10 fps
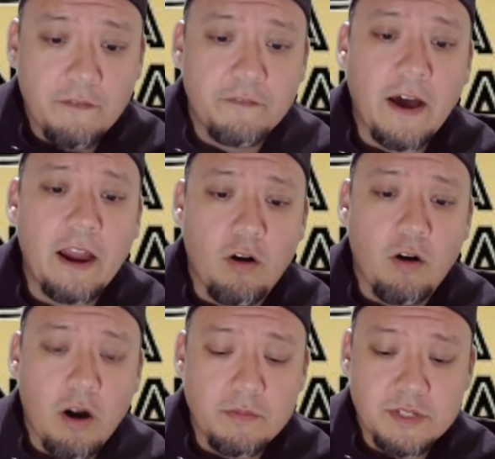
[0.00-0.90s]

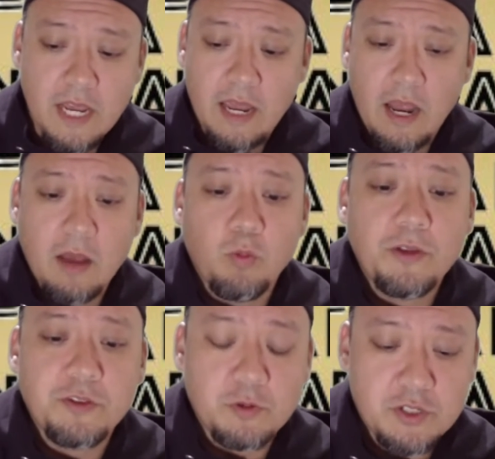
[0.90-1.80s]
firearms and
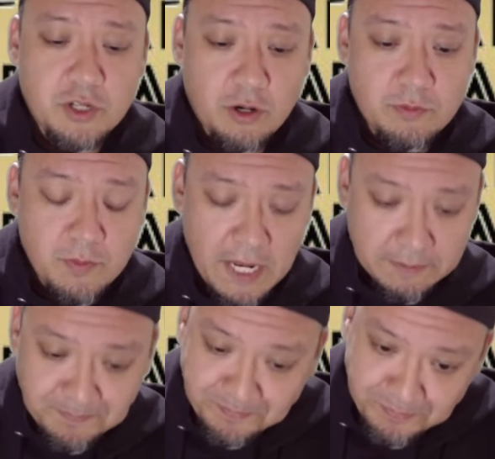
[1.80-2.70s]
what those terms mean.